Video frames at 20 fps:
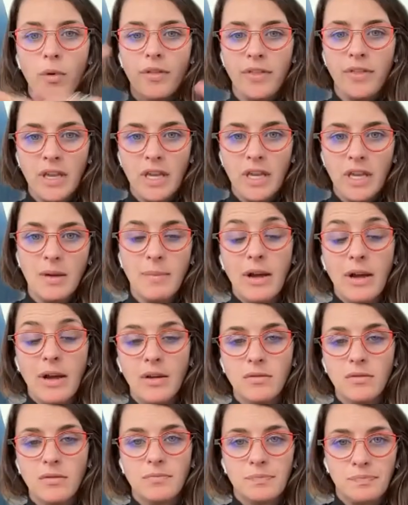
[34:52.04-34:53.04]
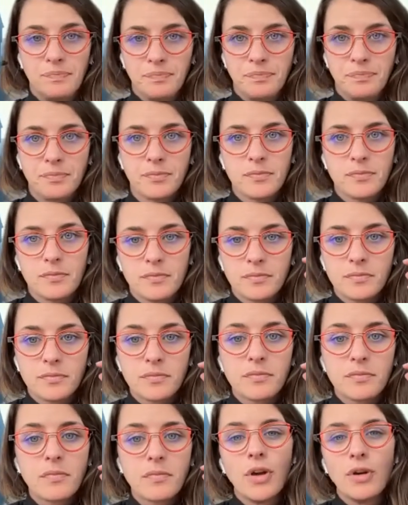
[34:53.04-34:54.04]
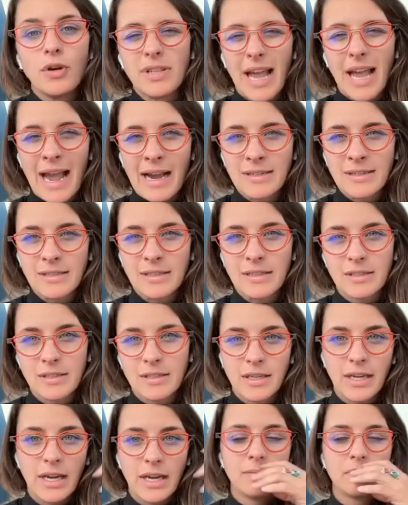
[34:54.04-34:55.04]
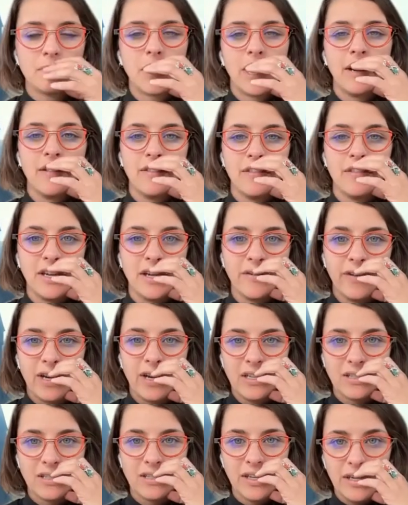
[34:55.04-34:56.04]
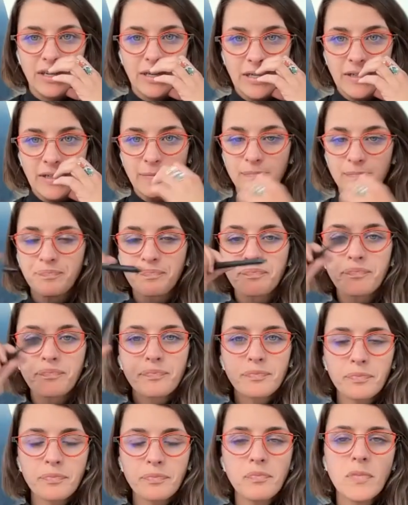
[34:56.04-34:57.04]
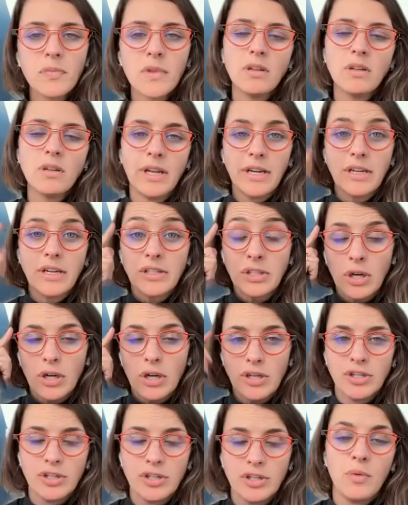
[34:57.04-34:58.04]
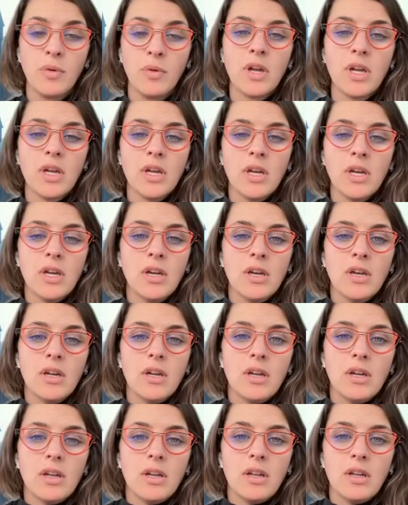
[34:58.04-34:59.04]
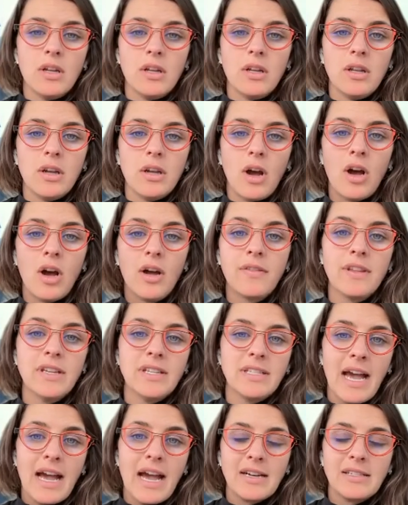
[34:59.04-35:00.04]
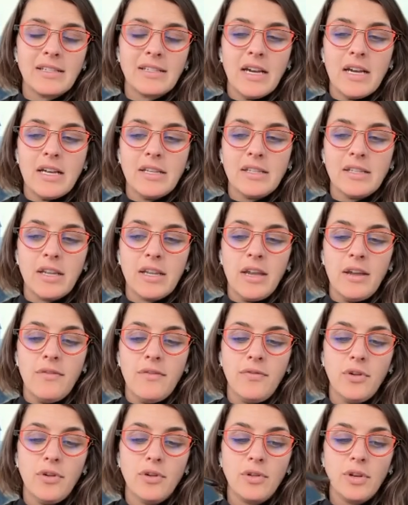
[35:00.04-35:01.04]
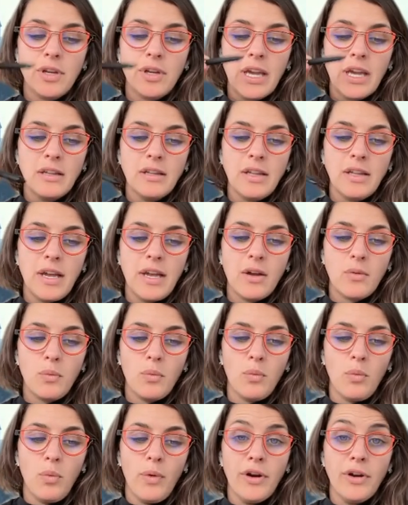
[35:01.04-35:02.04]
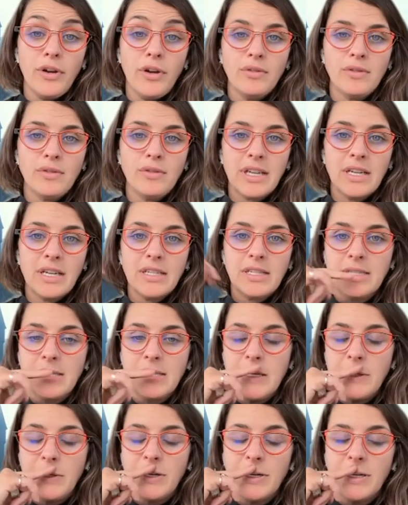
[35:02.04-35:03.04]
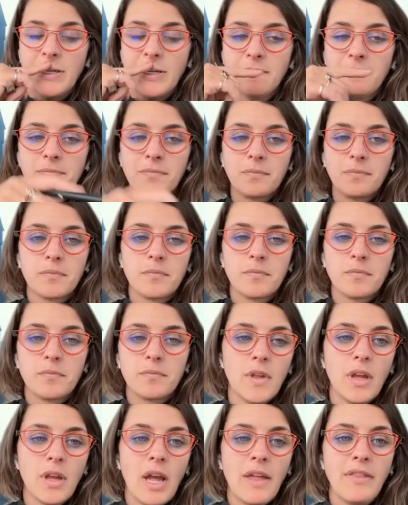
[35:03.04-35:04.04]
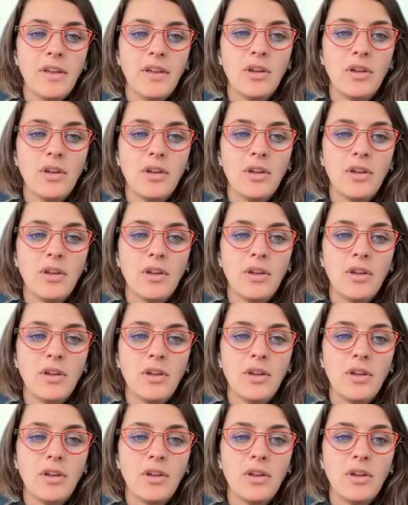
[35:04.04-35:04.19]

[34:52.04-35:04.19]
we're thinking about those axes again, kind of think of it as like um like a star. So on this axis, if you're looking at like where you sit as senior, I